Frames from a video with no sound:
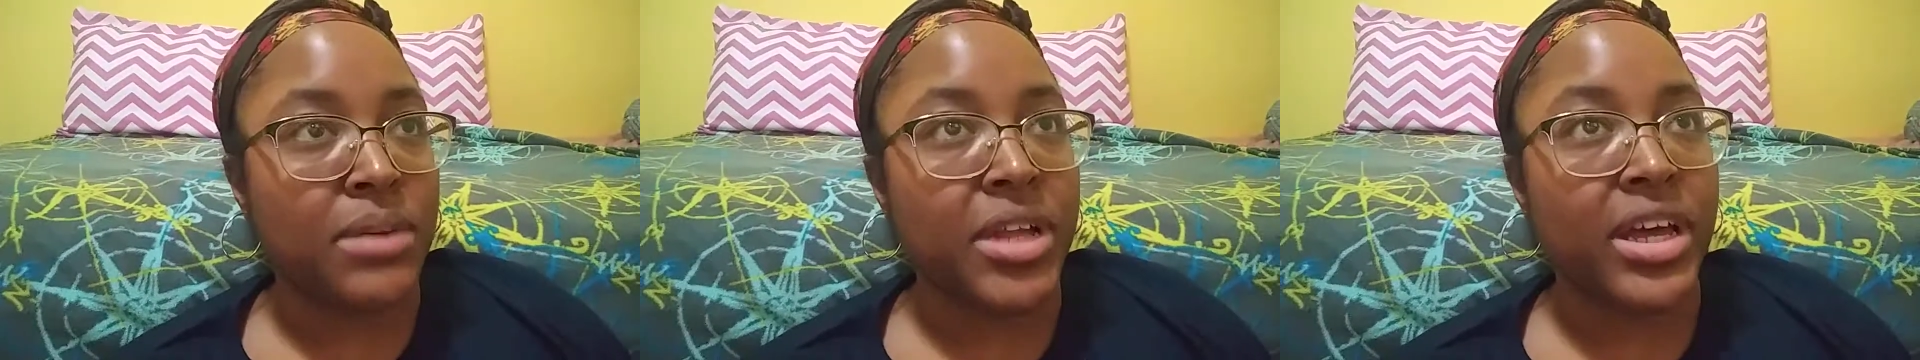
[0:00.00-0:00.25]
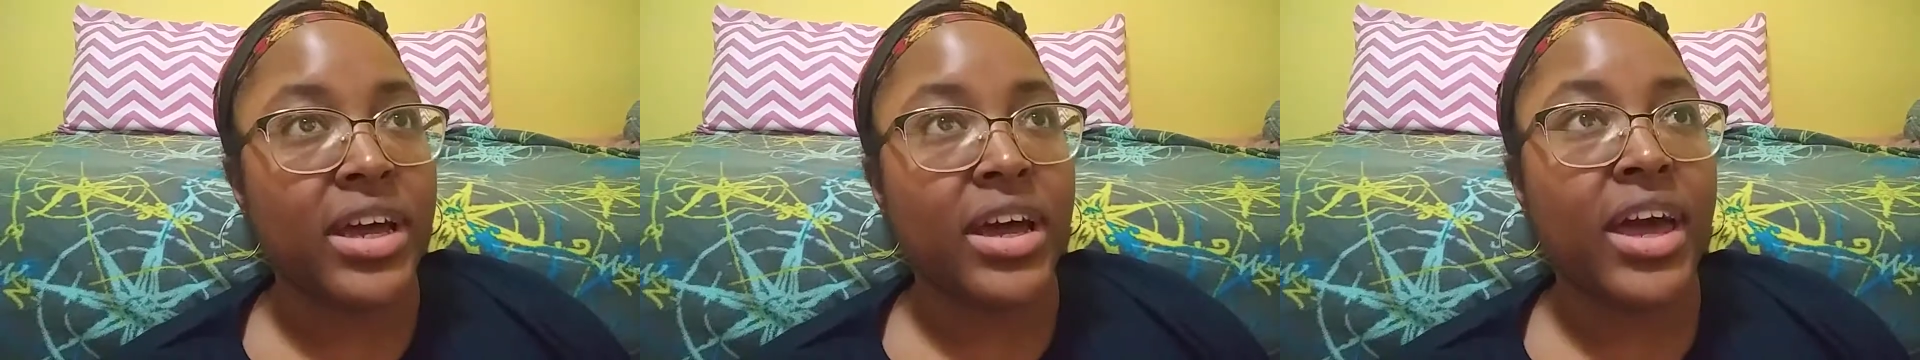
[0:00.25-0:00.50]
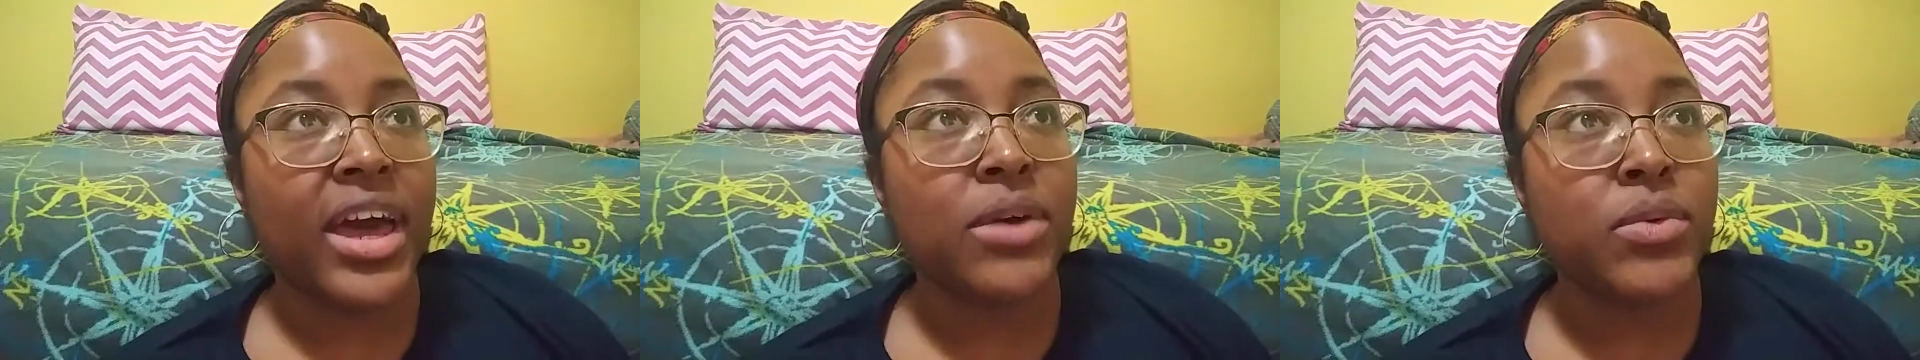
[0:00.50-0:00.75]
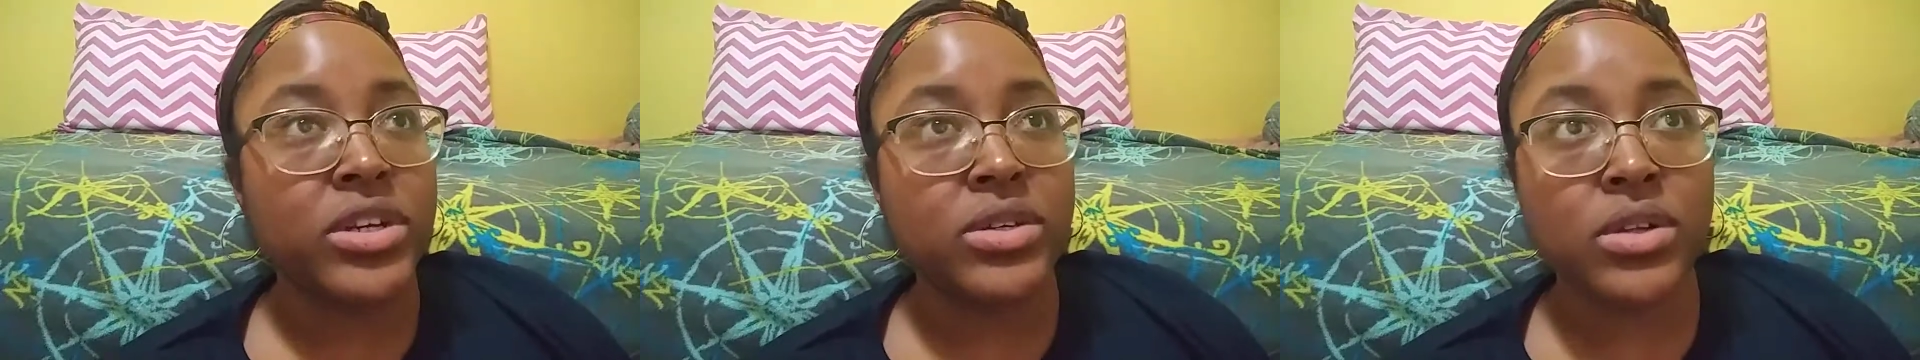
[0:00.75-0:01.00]
like, "Hey,
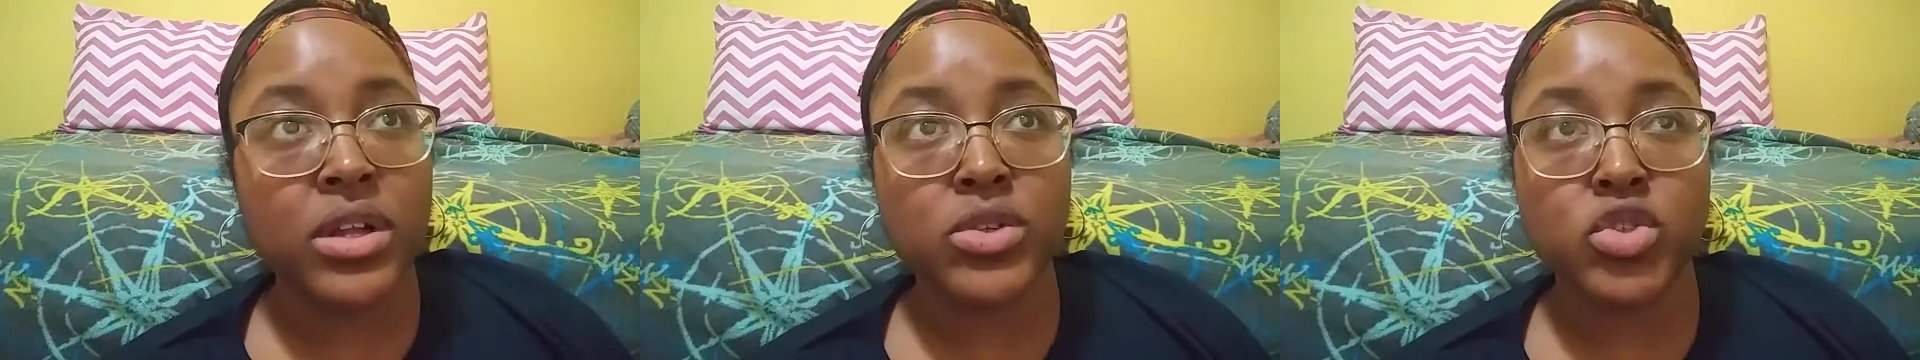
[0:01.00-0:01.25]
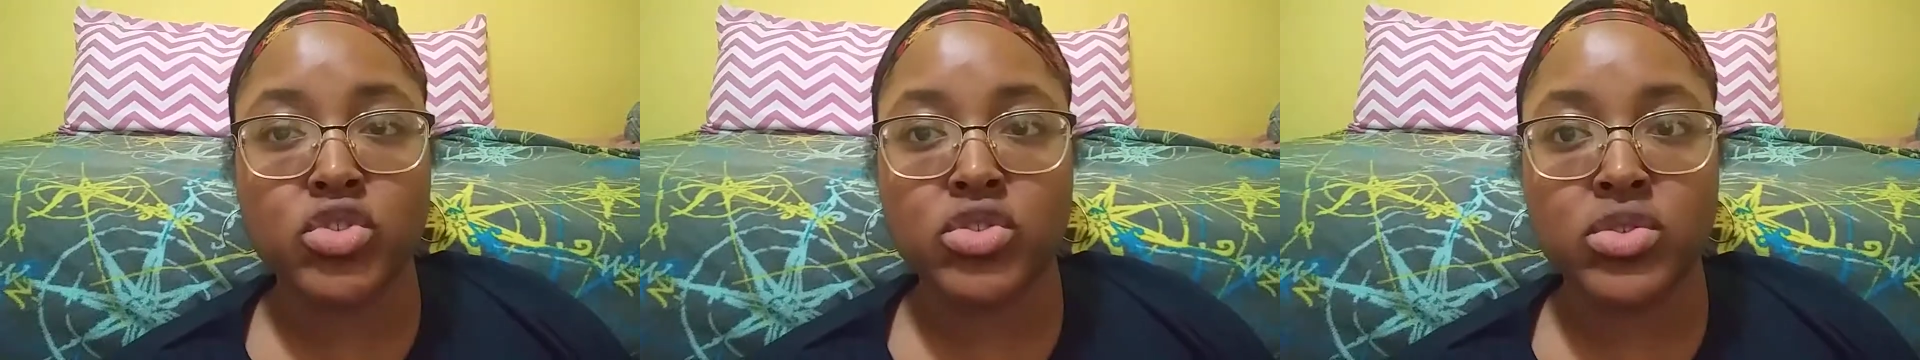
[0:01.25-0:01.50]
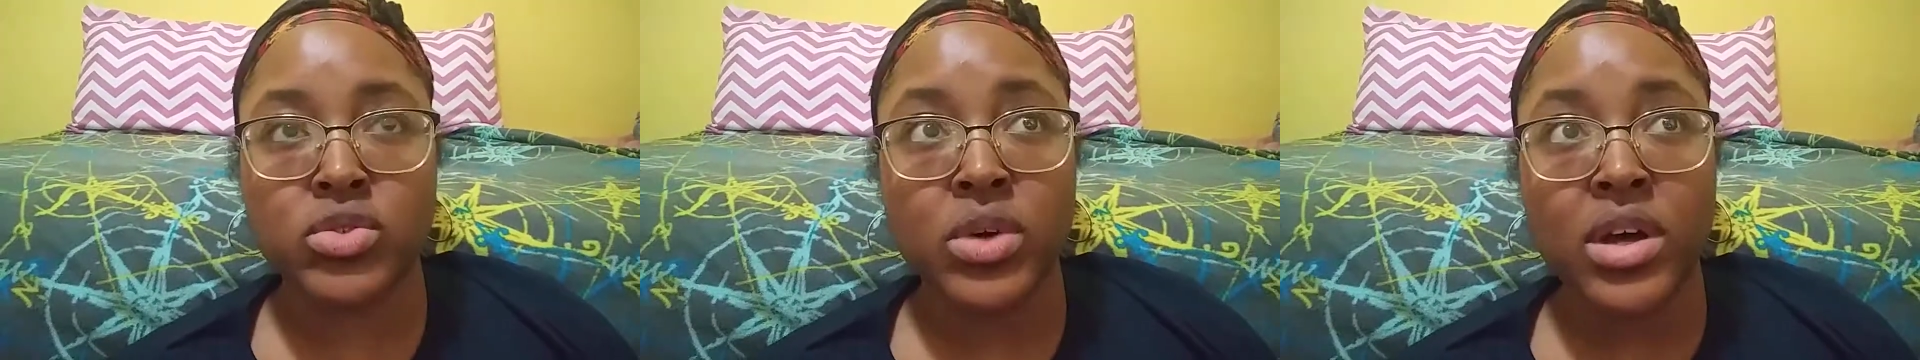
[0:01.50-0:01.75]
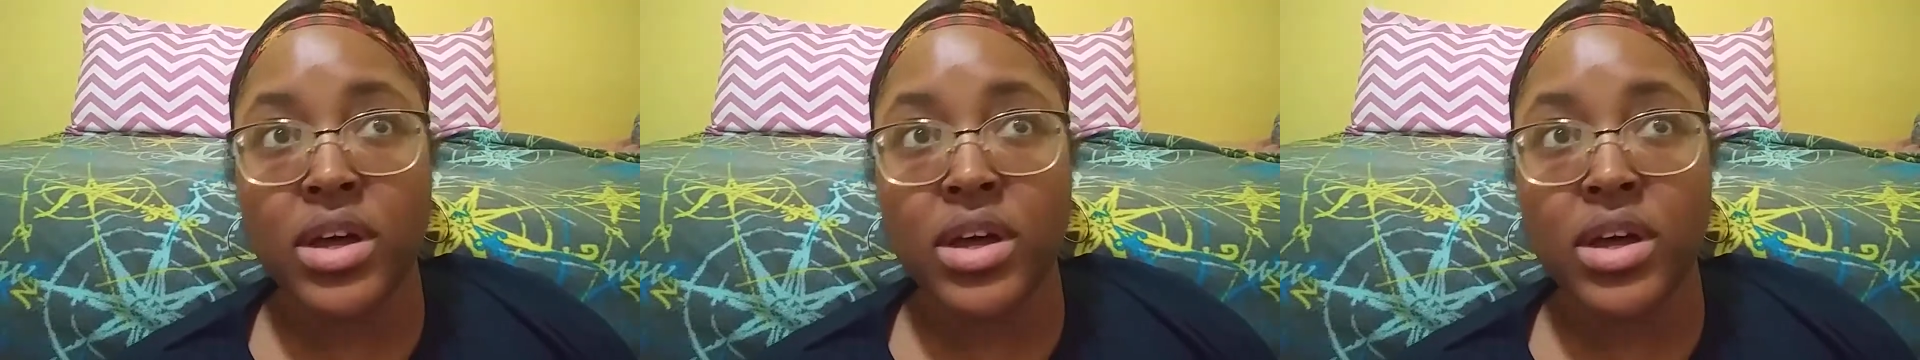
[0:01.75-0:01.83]
were you close to